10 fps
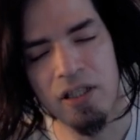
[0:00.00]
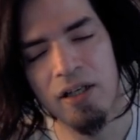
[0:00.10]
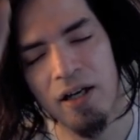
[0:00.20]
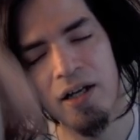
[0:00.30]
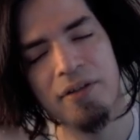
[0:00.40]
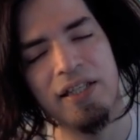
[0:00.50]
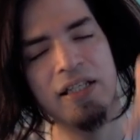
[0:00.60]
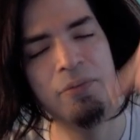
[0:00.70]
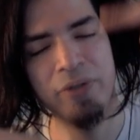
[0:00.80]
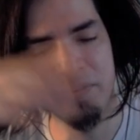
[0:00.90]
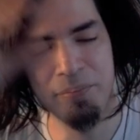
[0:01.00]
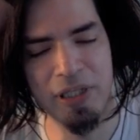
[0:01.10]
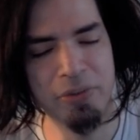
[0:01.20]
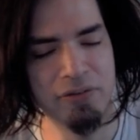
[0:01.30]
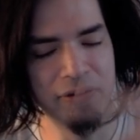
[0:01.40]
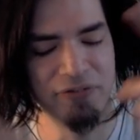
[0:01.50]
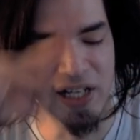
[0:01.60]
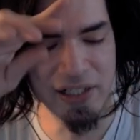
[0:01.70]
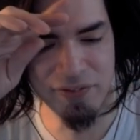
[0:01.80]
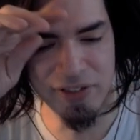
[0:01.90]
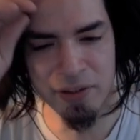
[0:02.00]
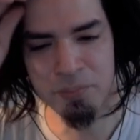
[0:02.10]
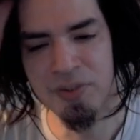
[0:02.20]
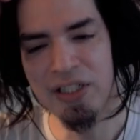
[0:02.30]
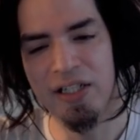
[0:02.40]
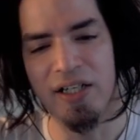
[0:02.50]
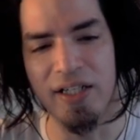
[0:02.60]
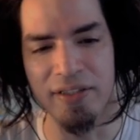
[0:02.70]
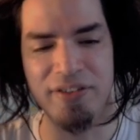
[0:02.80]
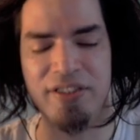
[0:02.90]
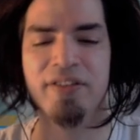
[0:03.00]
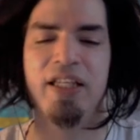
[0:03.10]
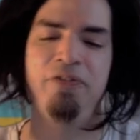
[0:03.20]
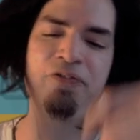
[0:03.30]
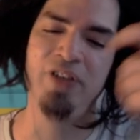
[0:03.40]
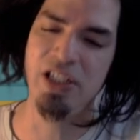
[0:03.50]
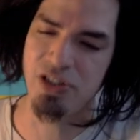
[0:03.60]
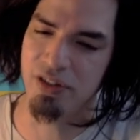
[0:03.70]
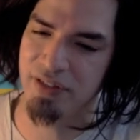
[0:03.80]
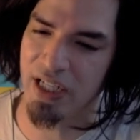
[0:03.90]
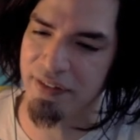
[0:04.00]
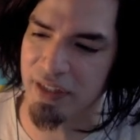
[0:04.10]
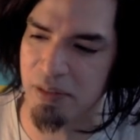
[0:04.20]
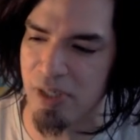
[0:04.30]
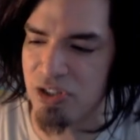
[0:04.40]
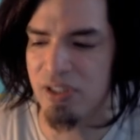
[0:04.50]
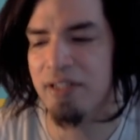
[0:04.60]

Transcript: that he wouldn't be able to revive them until they finish their death animation.